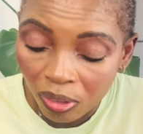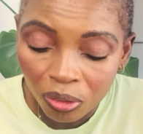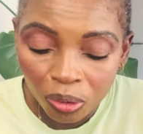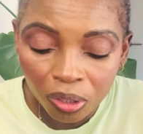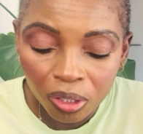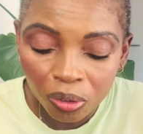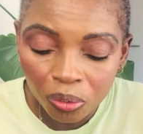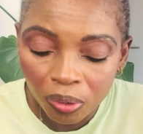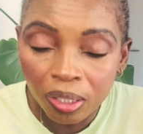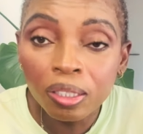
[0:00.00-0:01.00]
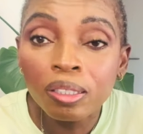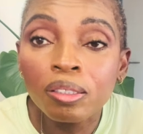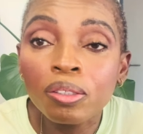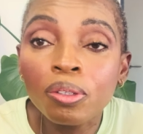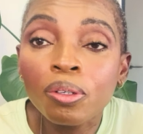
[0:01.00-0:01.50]
not this one.
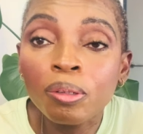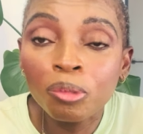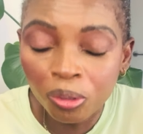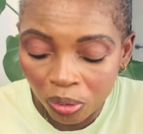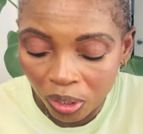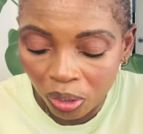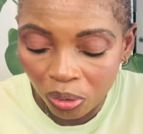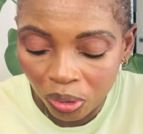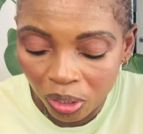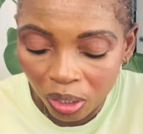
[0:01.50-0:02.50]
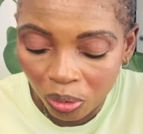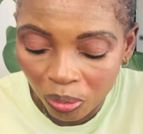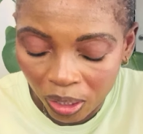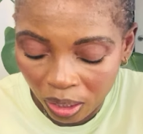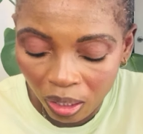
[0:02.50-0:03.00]
No, I'm not gonna use this
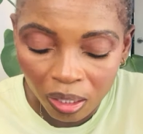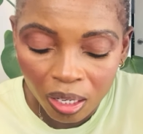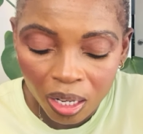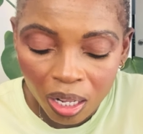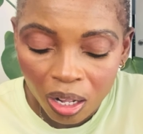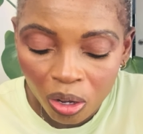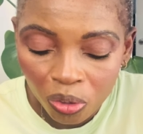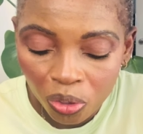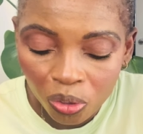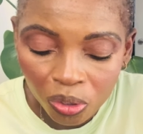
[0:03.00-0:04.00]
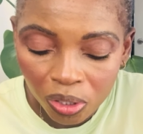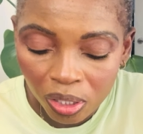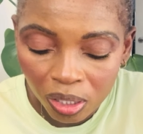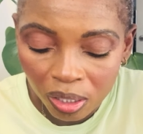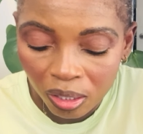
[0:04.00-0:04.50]
one. I'll use